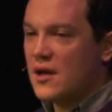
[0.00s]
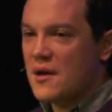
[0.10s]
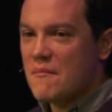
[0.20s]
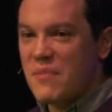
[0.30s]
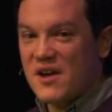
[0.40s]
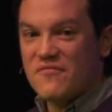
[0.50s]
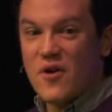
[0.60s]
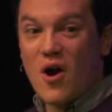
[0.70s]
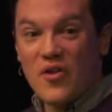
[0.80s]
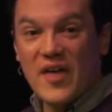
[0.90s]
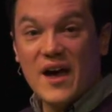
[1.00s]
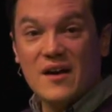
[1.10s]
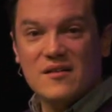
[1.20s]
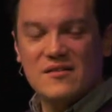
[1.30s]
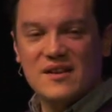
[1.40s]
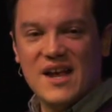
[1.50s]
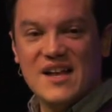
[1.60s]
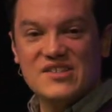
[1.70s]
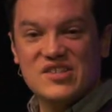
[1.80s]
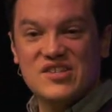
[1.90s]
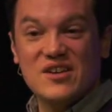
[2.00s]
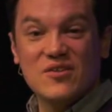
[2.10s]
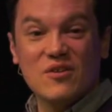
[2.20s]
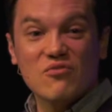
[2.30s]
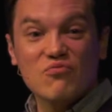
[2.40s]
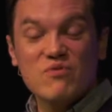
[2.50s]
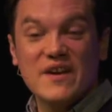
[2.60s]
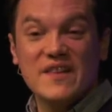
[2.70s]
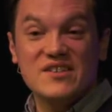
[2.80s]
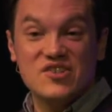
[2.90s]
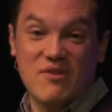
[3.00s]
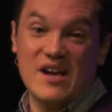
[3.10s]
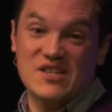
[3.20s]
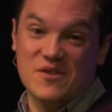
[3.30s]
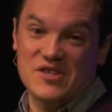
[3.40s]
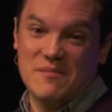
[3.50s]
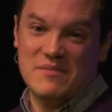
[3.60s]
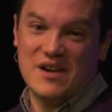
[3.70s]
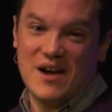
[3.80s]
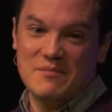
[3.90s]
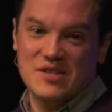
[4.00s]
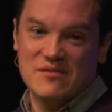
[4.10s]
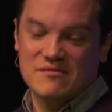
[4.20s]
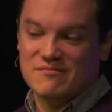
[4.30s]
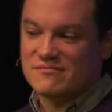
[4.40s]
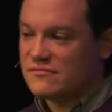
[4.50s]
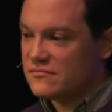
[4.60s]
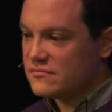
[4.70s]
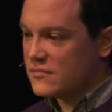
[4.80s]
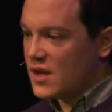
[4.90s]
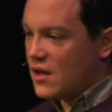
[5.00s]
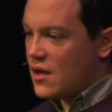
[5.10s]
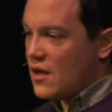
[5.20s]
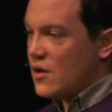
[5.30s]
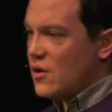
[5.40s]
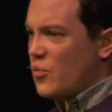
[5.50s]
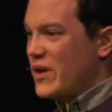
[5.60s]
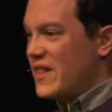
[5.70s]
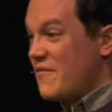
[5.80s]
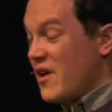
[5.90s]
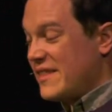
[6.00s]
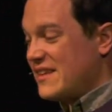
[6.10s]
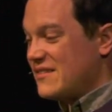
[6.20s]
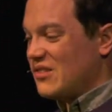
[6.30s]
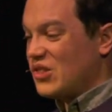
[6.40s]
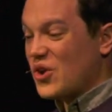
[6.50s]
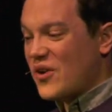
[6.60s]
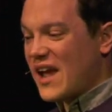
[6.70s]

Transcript: But for all that, it's still really stressful sometimes. We live on the learning